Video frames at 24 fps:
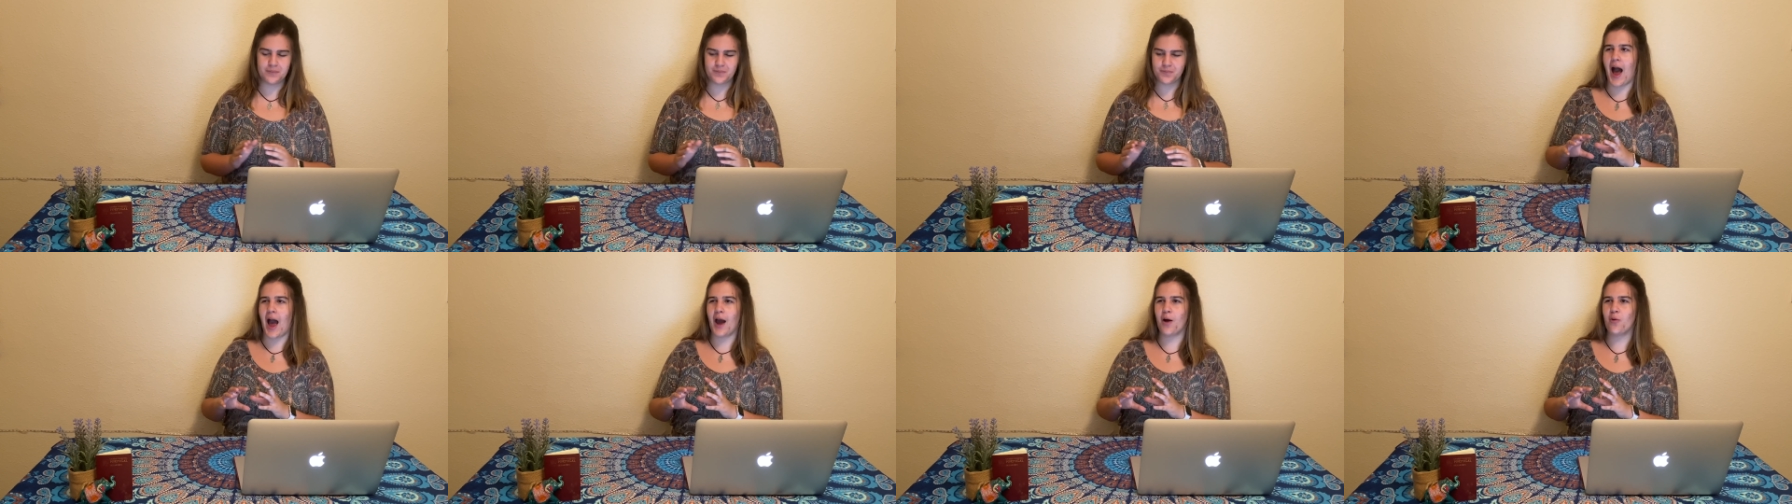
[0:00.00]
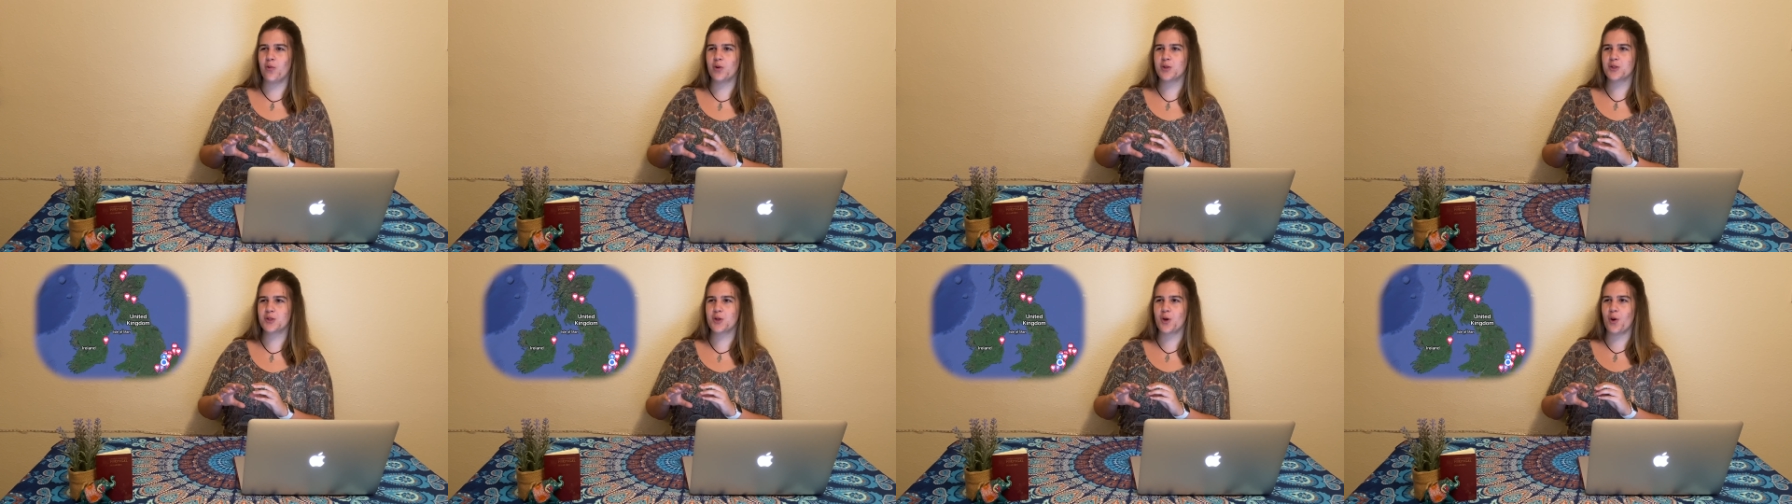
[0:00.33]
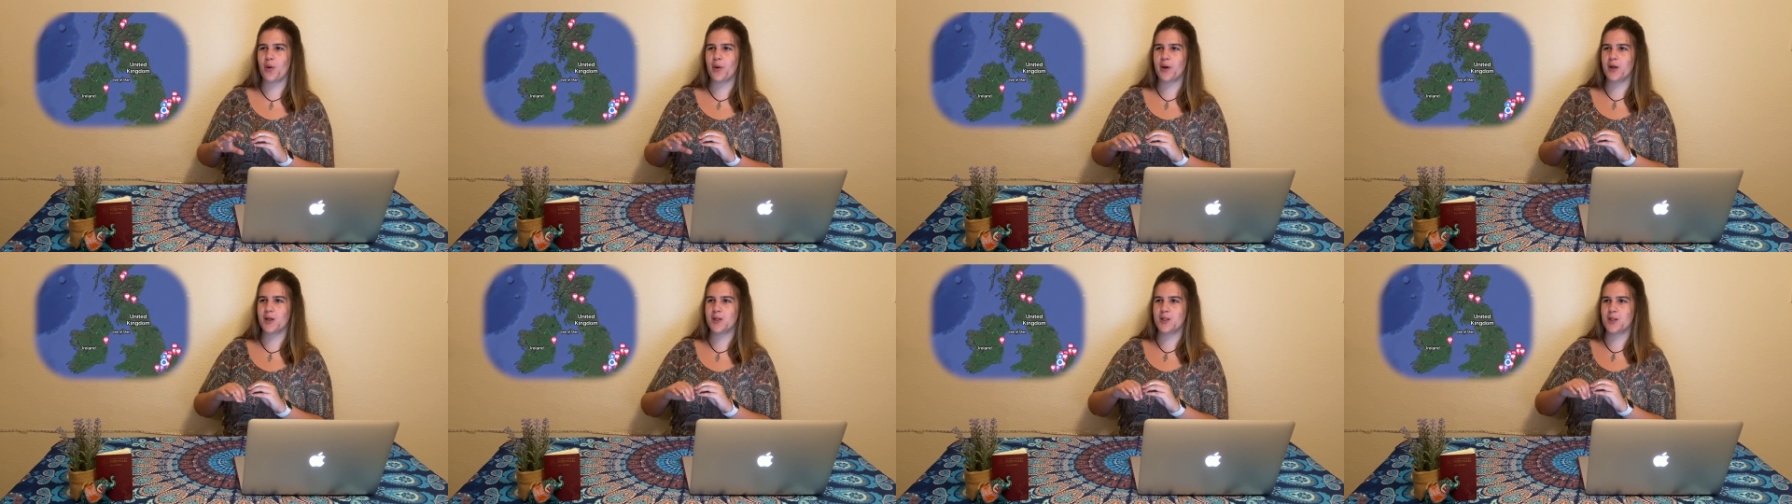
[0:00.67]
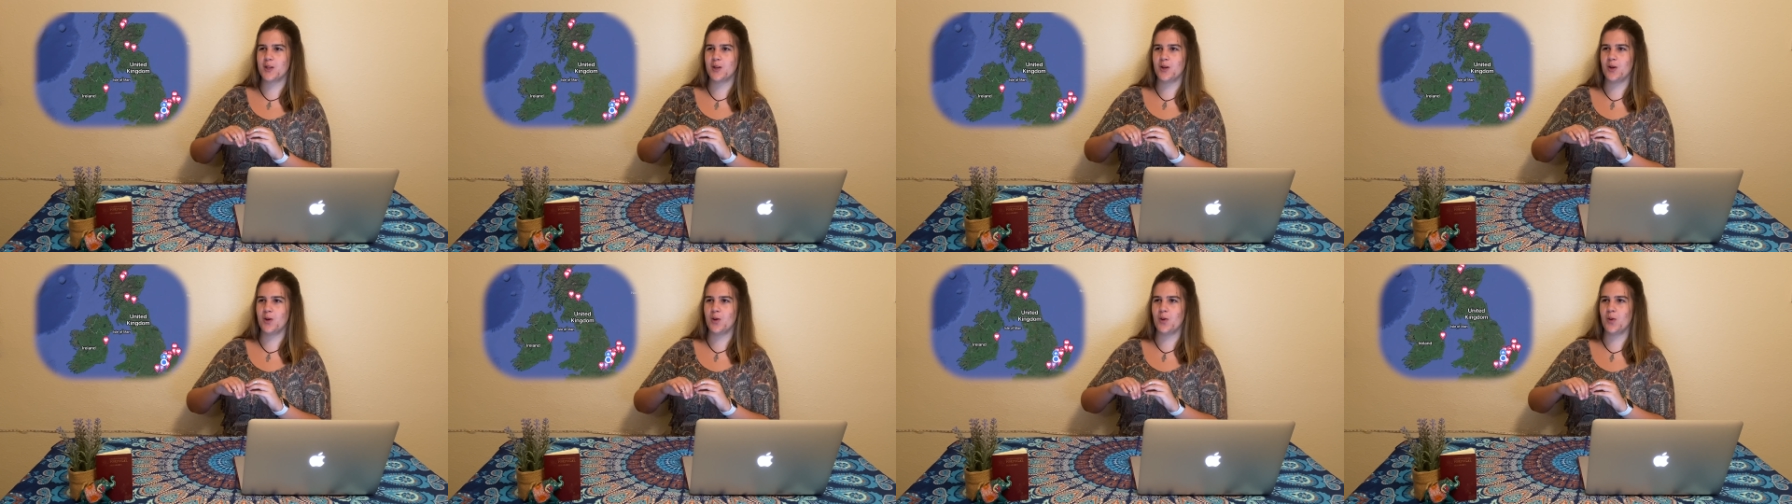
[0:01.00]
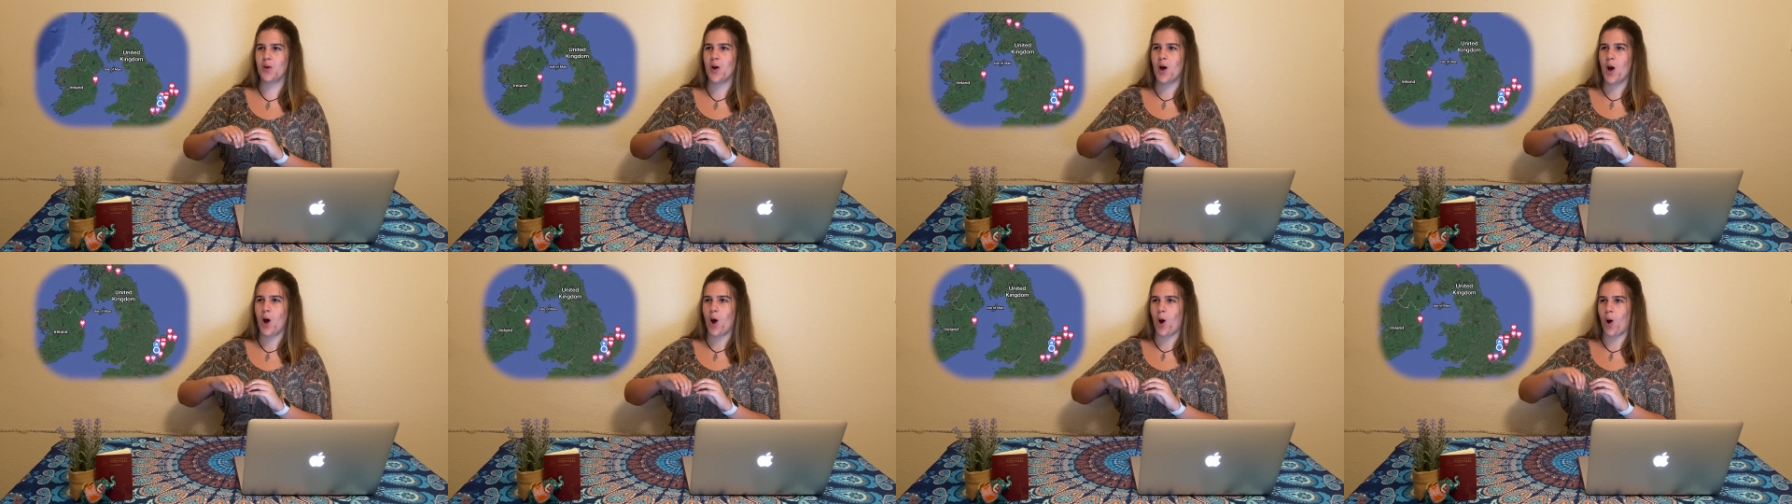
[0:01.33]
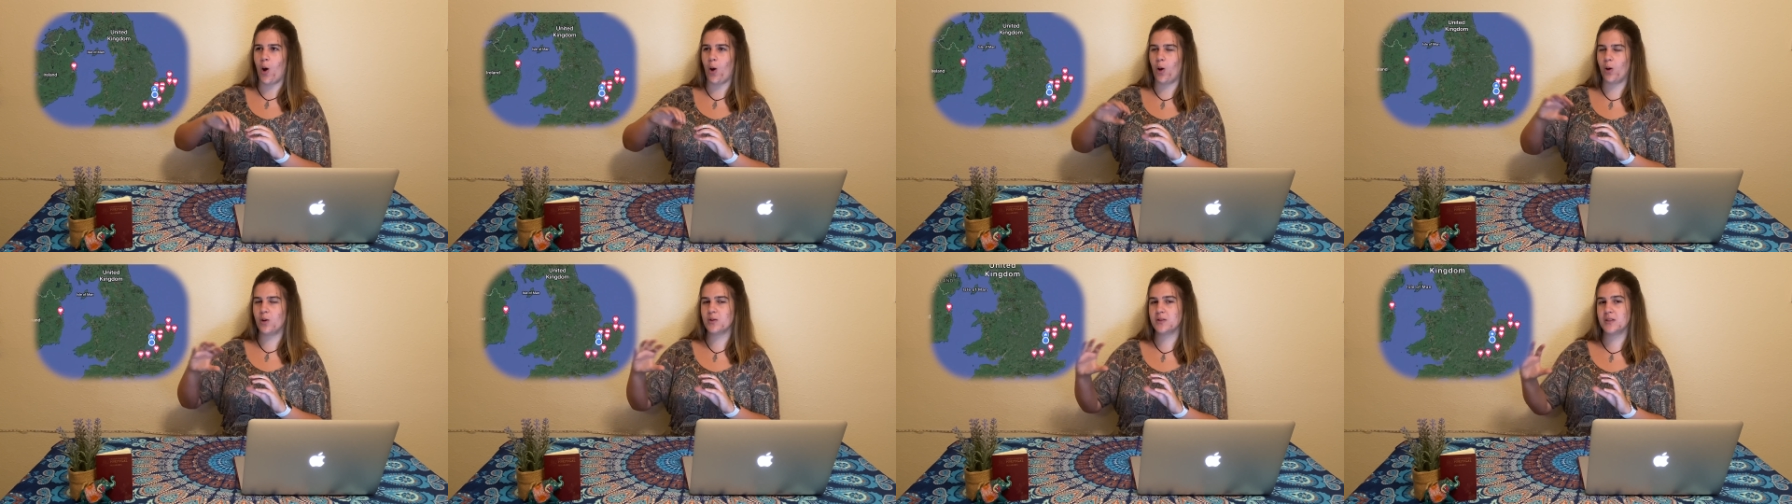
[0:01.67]
I was going to
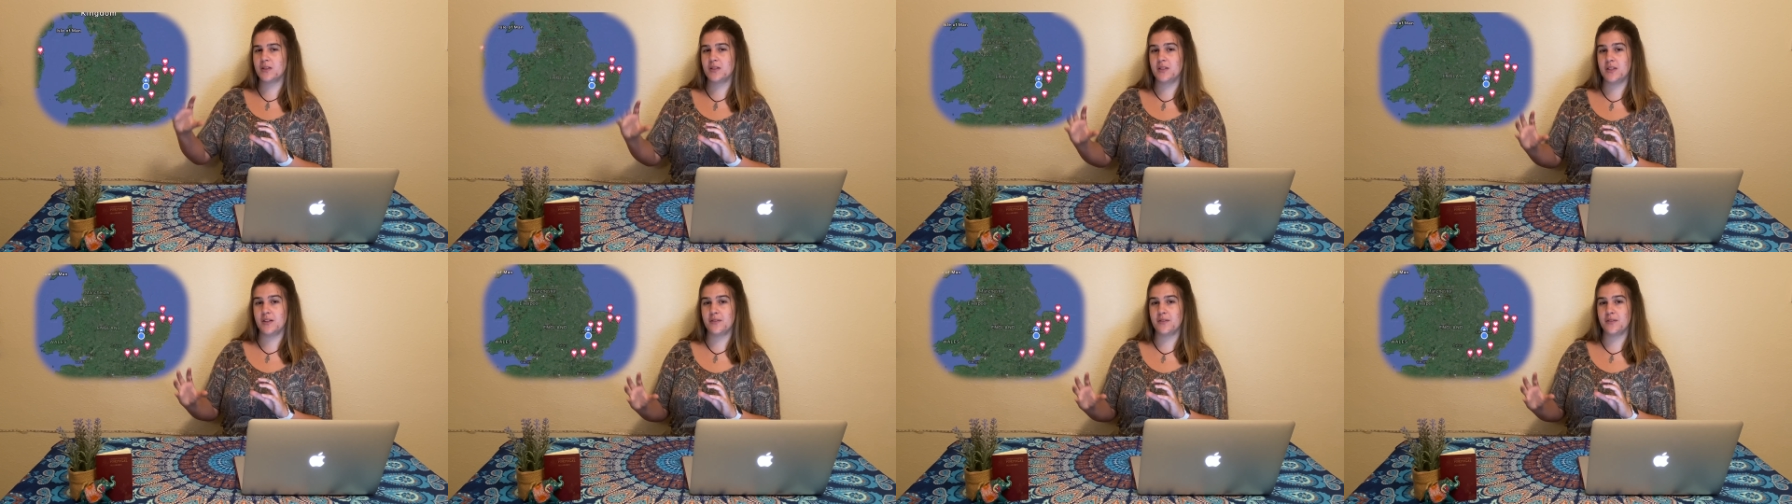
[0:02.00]
all the